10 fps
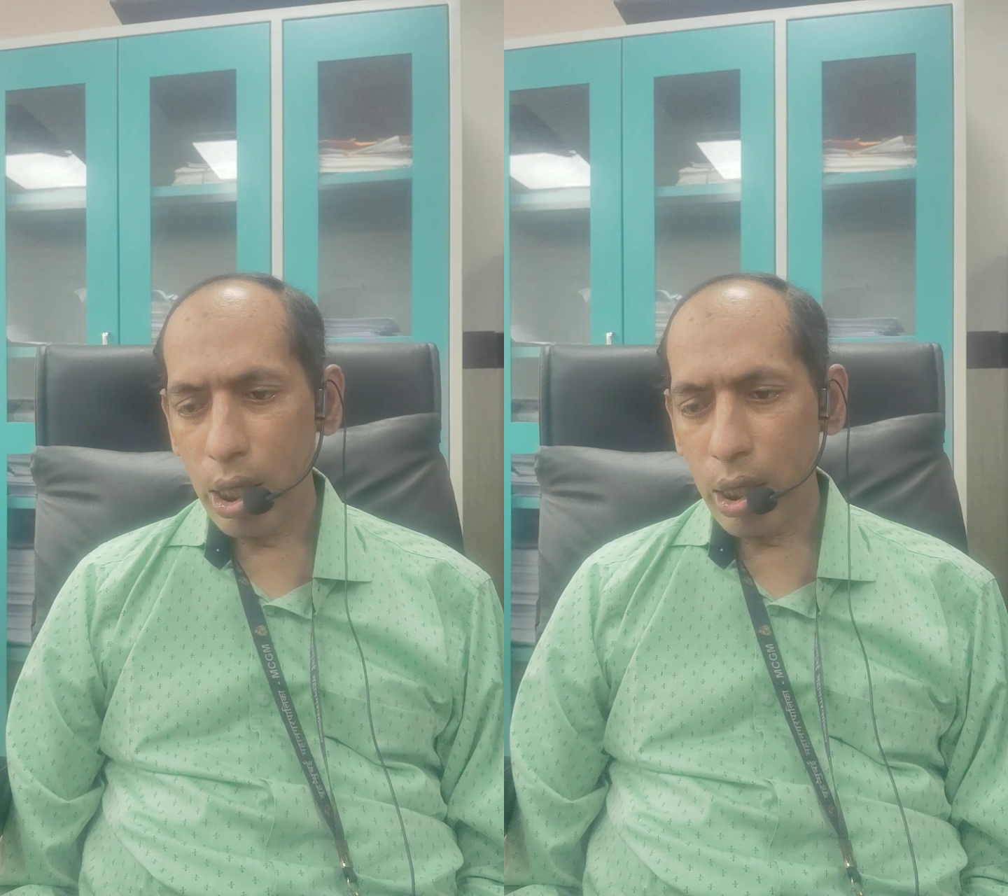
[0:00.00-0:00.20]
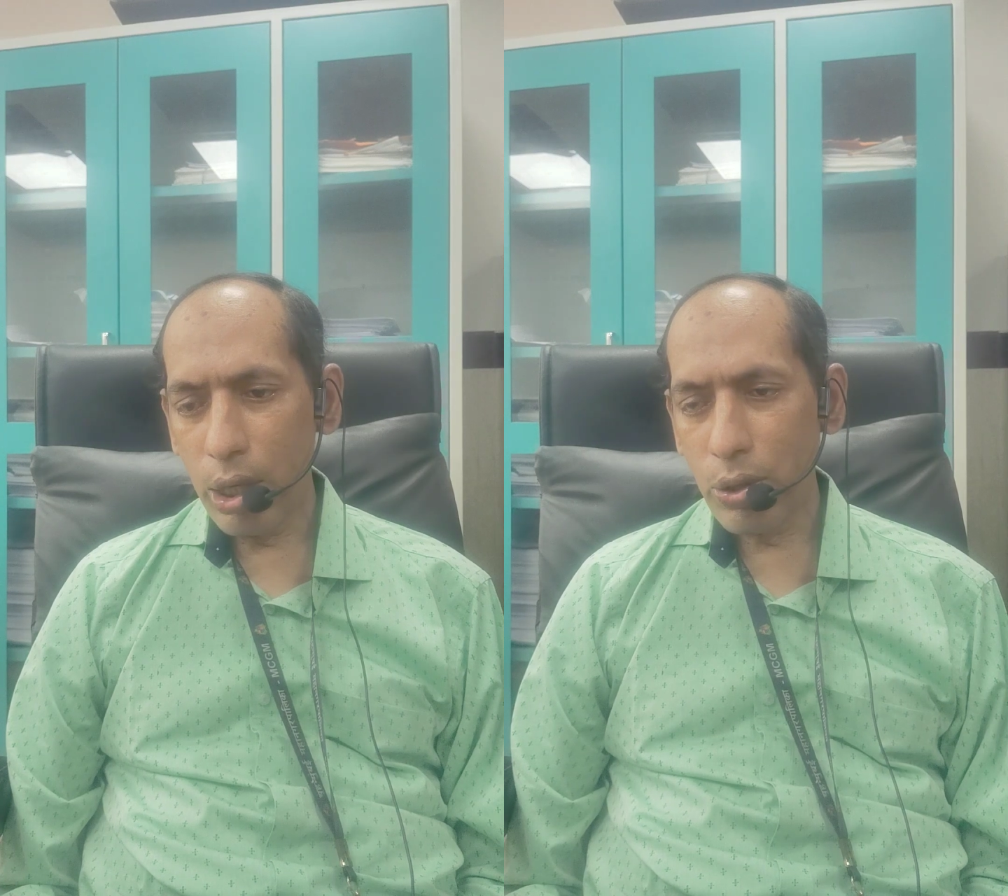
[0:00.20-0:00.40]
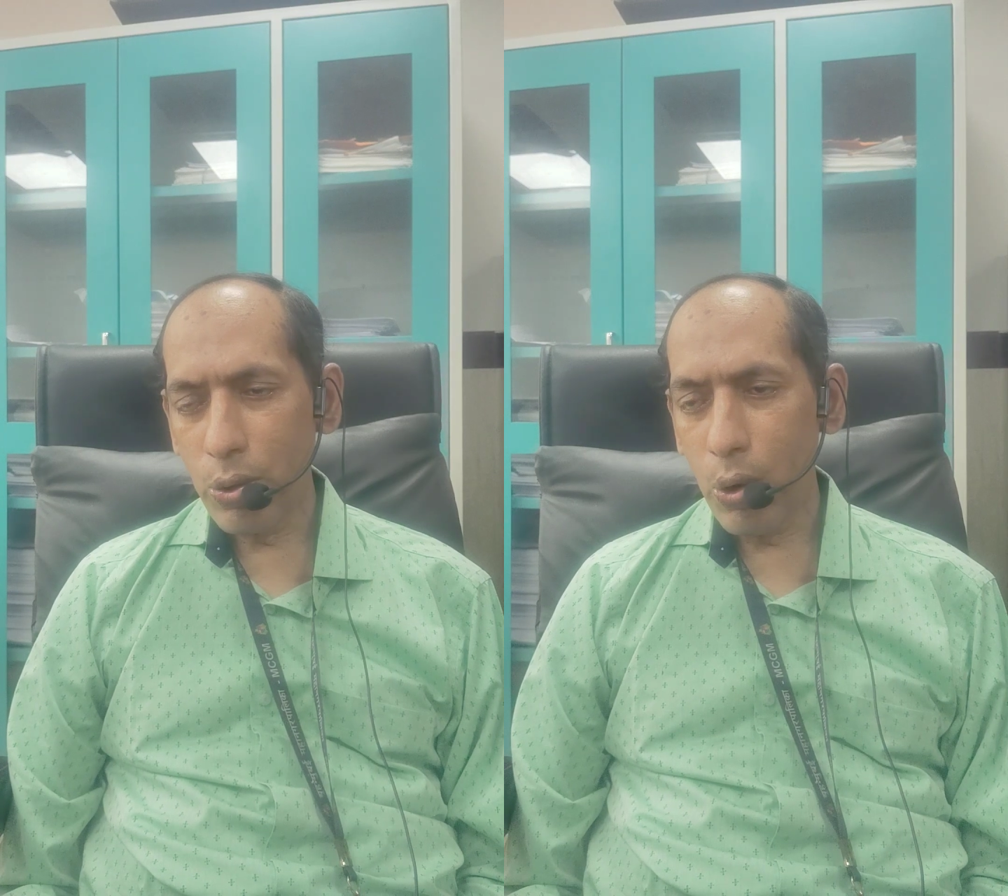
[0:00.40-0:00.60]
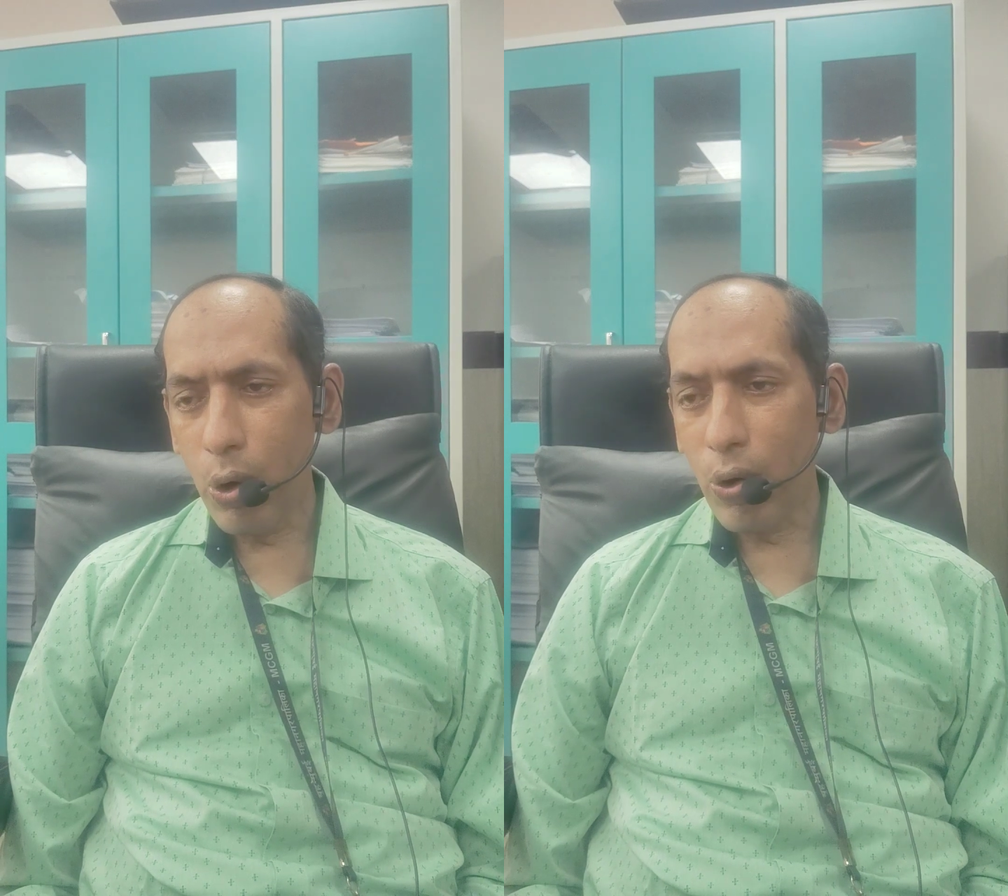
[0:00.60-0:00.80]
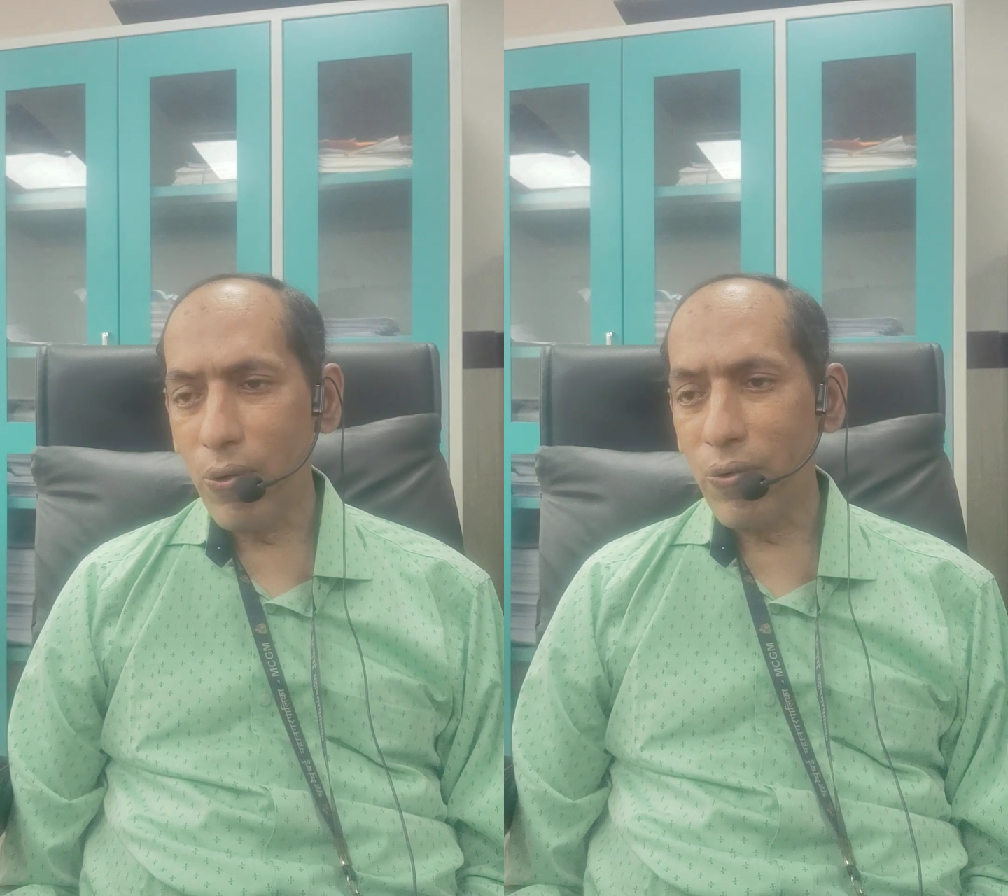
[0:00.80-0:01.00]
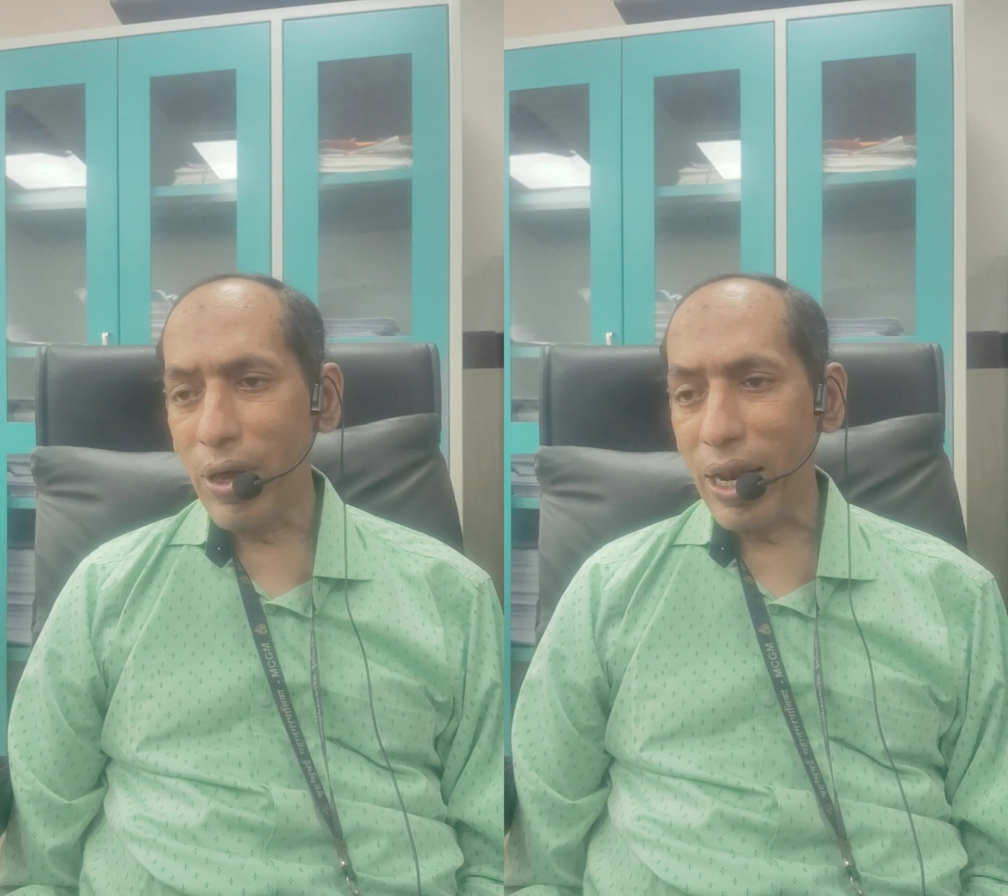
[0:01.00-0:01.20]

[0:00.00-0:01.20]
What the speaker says: They show a lot of